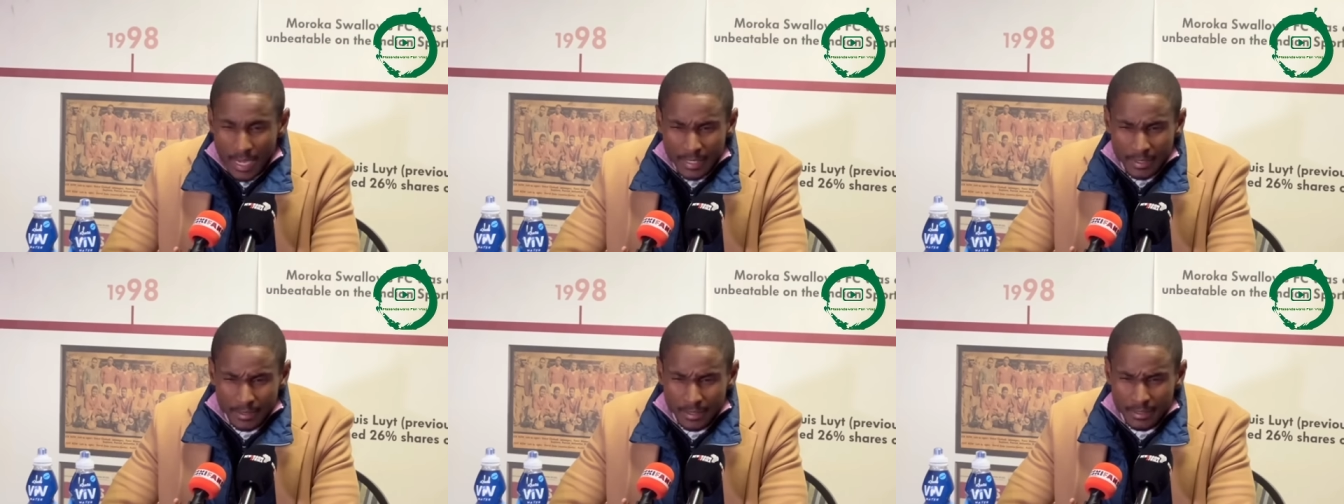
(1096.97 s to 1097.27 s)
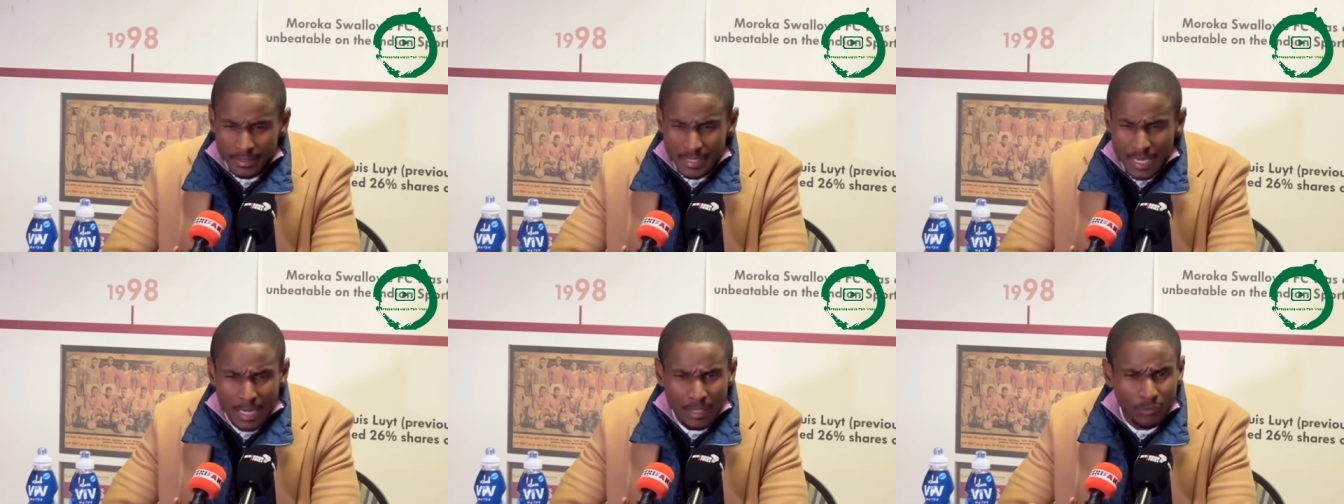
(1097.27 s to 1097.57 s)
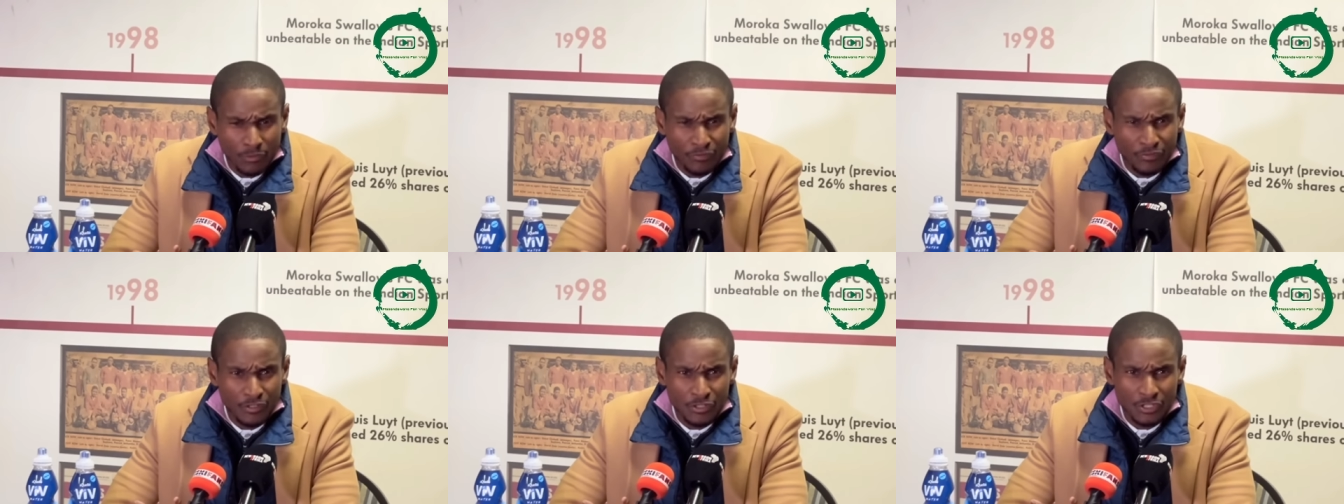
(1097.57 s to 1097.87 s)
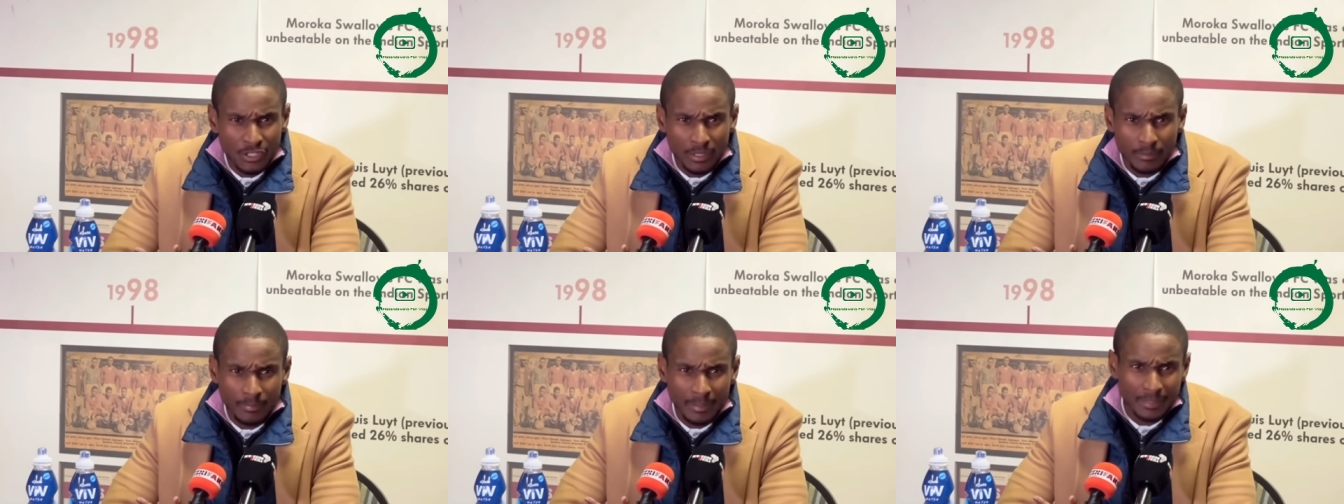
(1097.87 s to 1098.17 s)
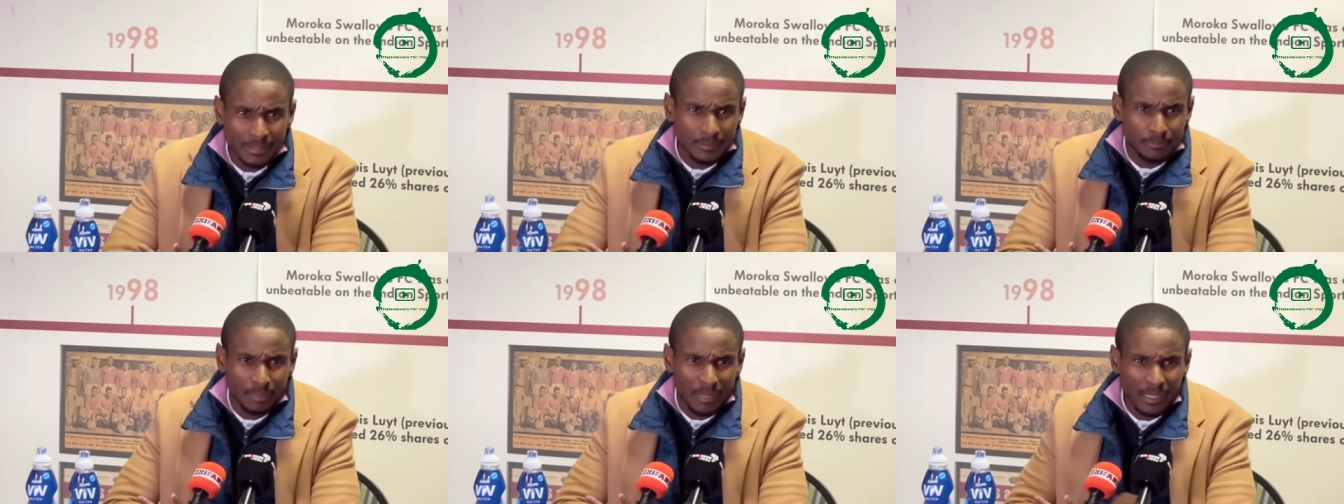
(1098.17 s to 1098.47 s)
and it's unofficial,
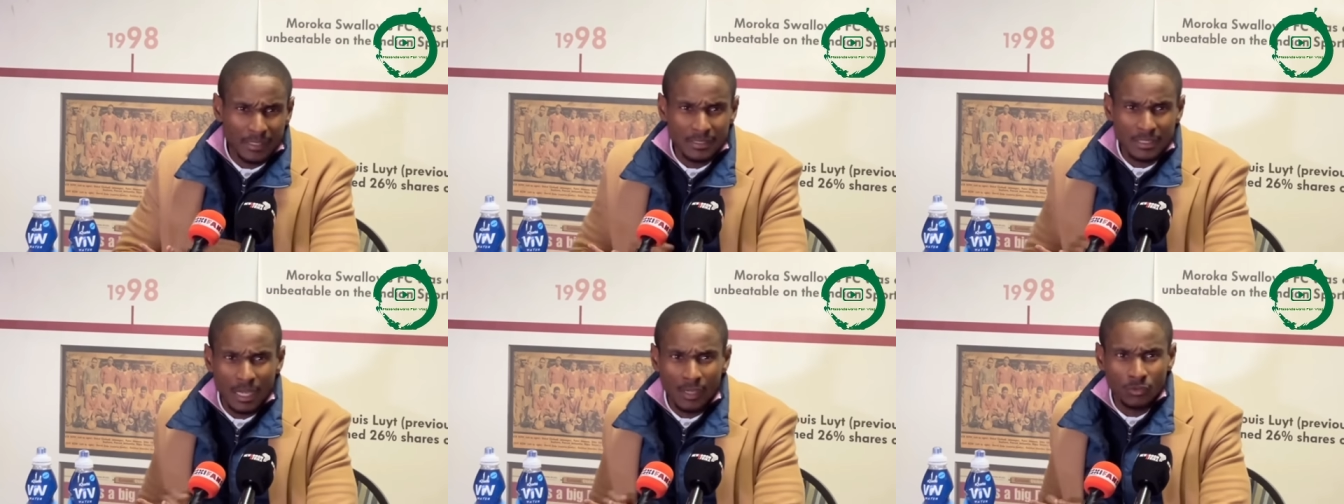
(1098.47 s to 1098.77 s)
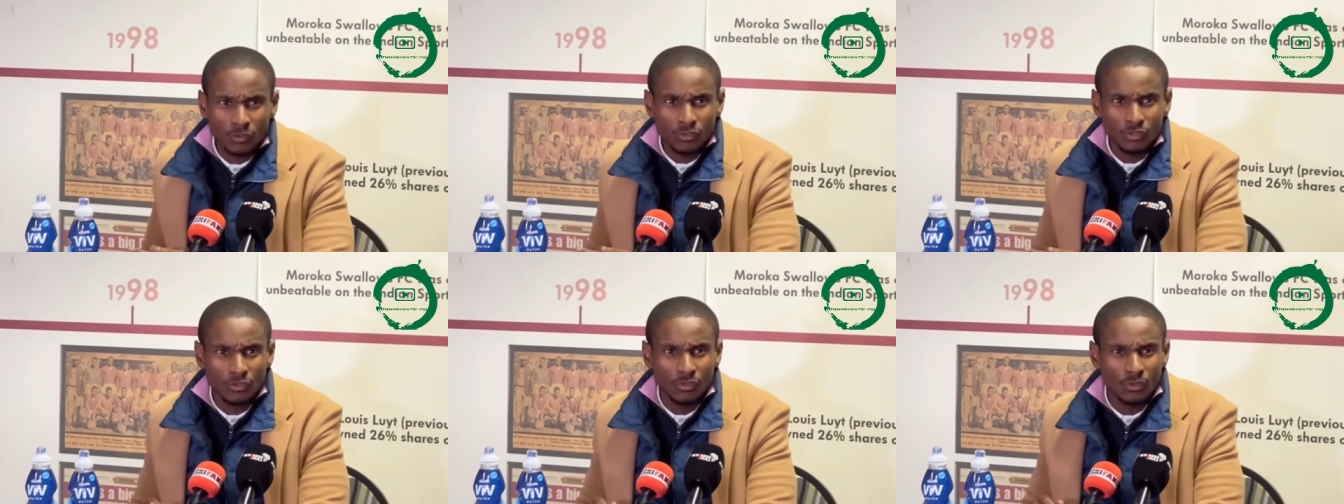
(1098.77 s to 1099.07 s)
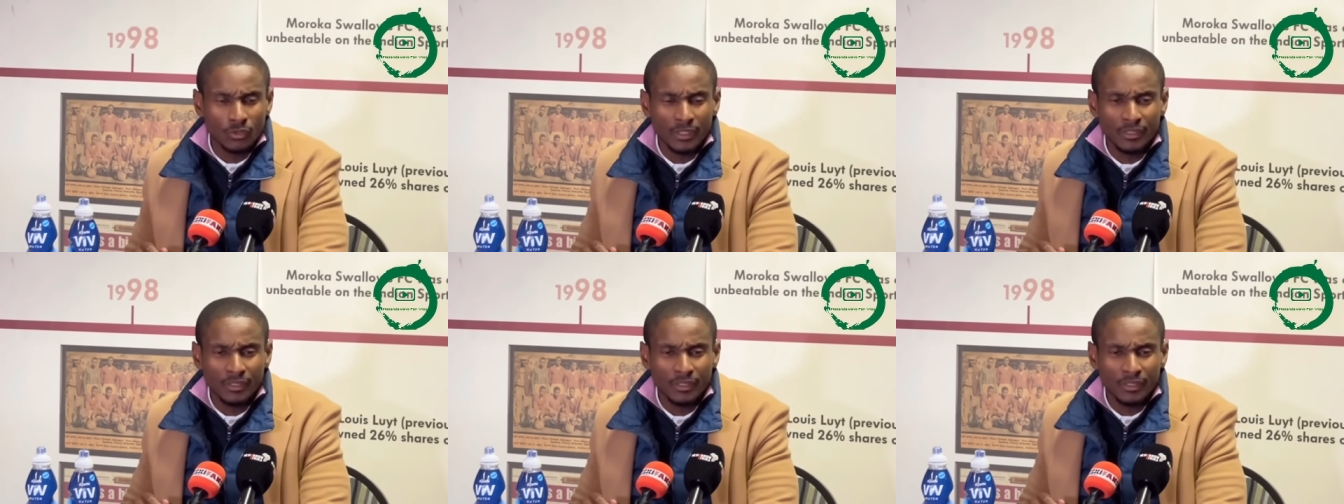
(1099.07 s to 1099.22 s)
but it breaks out, you know,